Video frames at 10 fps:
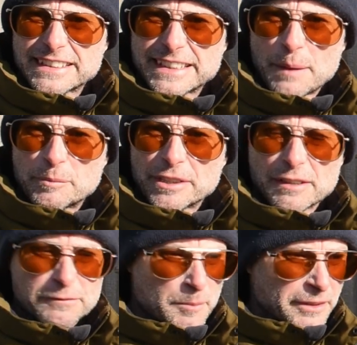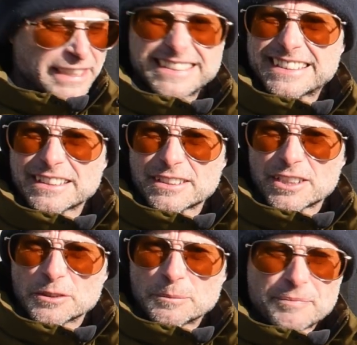adapter for my
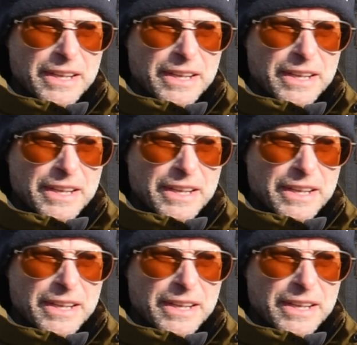Z6 II.